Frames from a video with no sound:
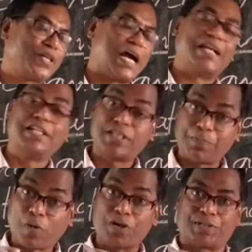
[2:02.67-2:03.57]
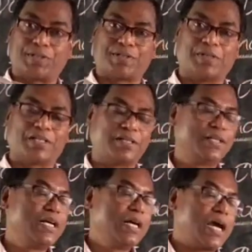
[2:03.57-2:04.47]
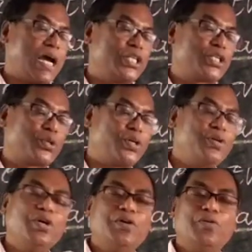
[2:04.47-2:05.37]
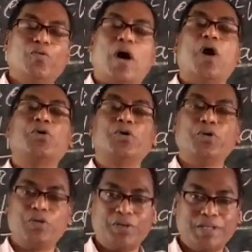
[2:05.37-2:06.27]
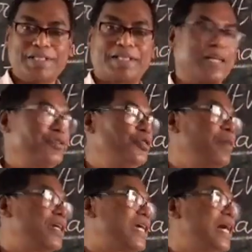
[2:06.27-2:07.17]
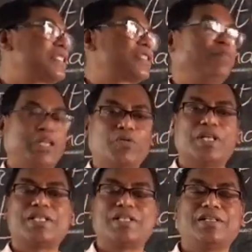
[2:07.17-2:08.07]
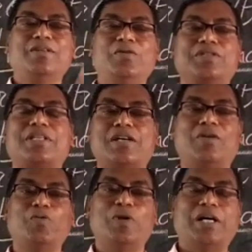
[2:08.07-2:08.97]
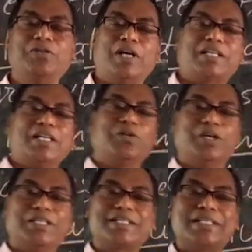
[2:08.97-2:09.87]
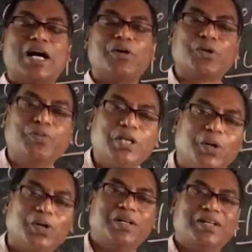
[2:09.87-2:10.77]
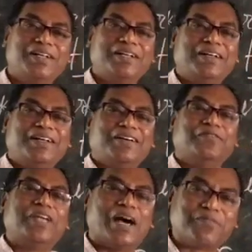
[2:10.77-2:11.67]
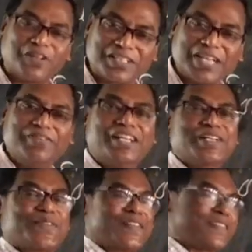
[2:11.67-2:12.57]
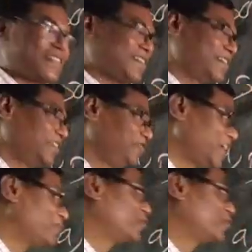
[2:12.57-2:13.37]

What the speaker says: and it's a process. And so, how do you know, sir? You might ask me, what is the, sir, you are telling all this, how do we know? We have got the evidences. We have